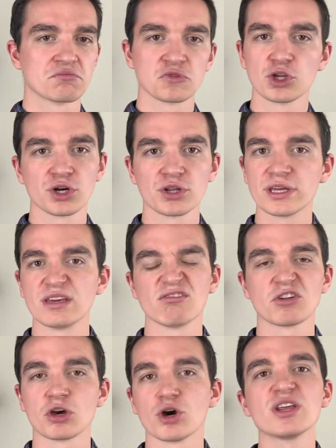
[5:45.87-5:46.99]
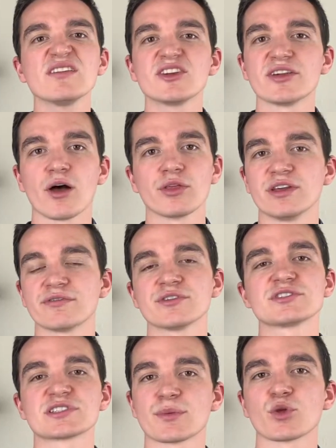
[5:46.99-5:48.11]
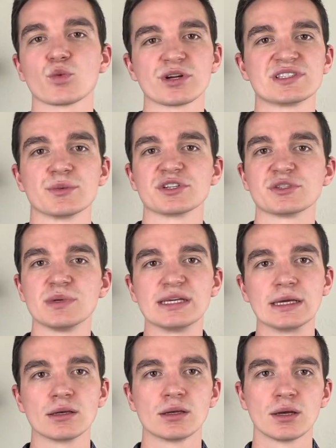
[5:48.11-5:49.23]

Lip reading: Literally couldn't even tell the difference except the words they were speaking.